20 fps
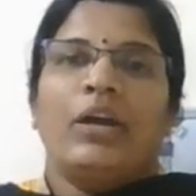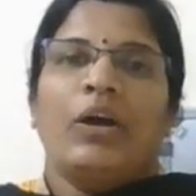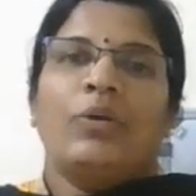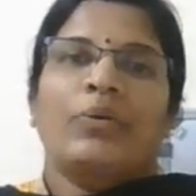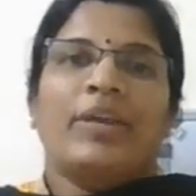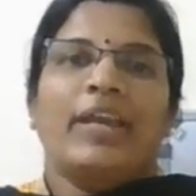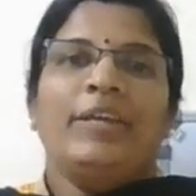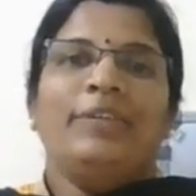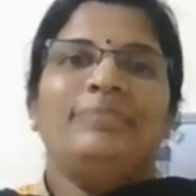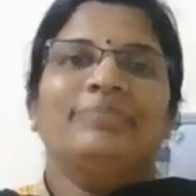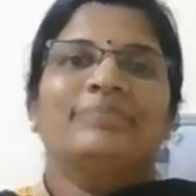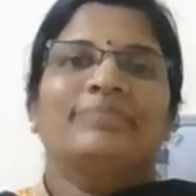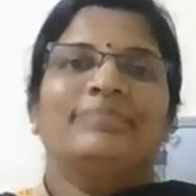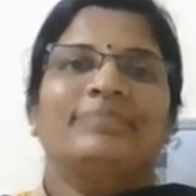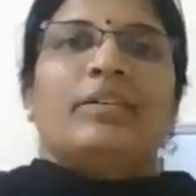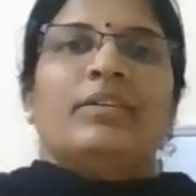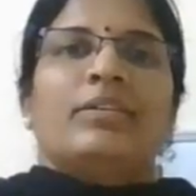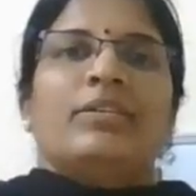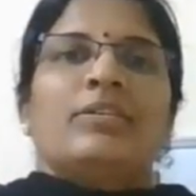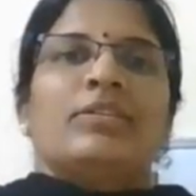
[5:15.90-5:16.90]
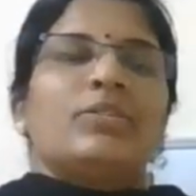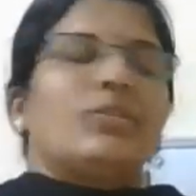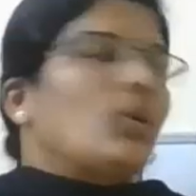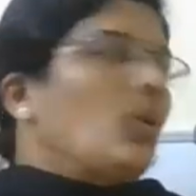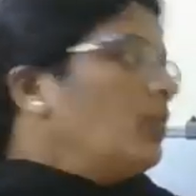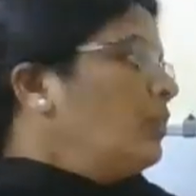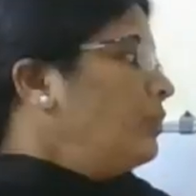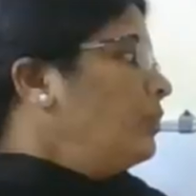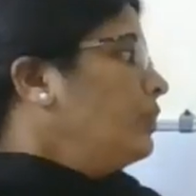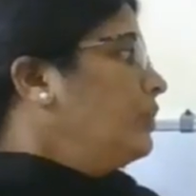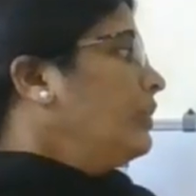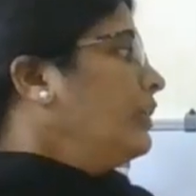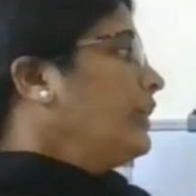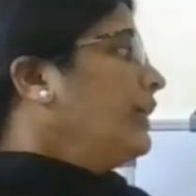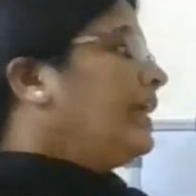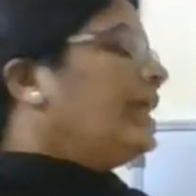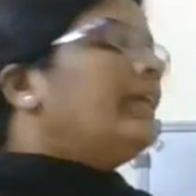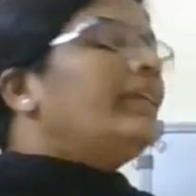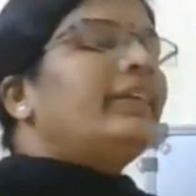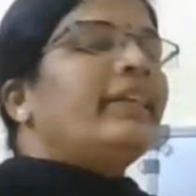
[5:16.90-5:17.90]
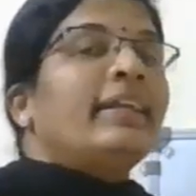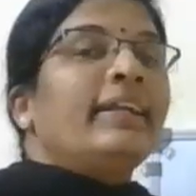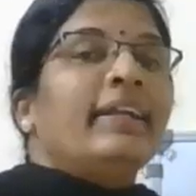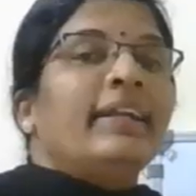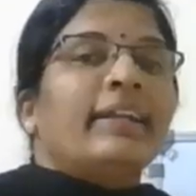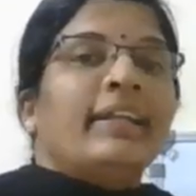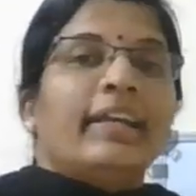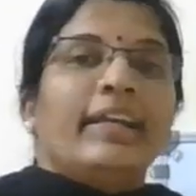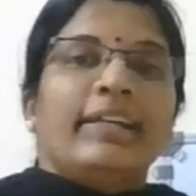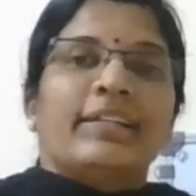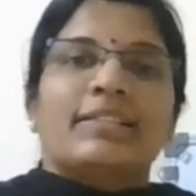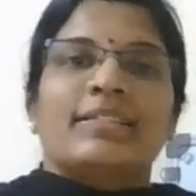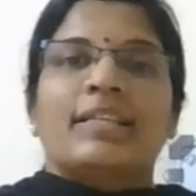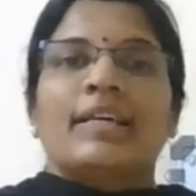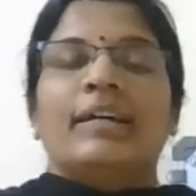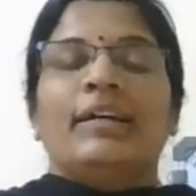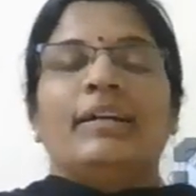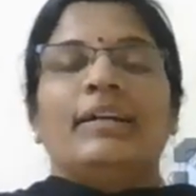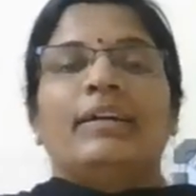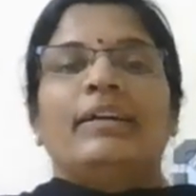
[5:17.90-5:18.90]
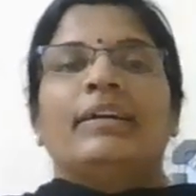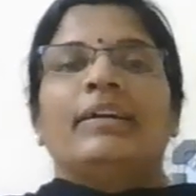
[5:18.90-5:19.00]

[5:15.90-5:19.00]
Okay. So internet, it's a